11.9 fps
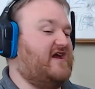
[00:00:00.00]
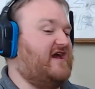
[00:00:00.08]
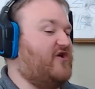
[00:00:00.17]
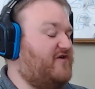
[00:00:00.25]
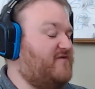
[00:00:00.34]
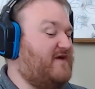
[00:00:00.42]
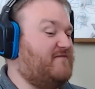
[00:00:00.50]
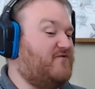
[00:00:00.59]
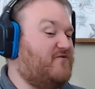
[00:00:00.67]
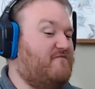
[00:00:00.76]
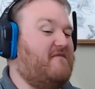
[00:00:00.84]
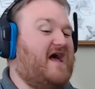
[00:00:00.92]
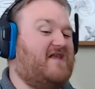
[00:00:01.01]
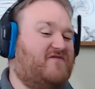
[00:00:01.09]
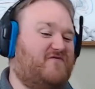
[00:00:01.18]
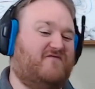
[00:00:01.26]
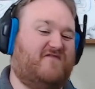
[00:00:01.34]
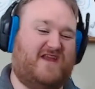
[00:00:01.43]
get all the people who
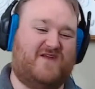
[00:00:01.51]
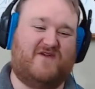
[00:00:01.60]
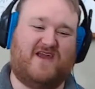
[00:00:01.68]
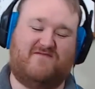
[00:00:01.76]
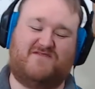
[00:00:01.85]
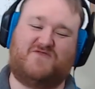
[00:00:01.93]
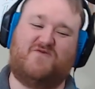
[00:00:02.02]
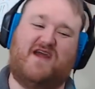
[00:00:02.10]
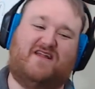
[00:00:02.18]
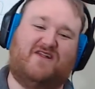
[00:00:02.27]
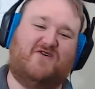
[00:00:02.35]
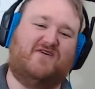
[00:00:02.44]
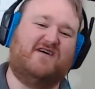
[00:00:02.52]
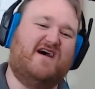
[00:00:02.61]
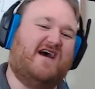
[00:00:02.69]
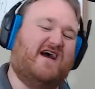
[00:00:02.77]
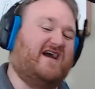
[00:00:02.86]
met through video games through Halo,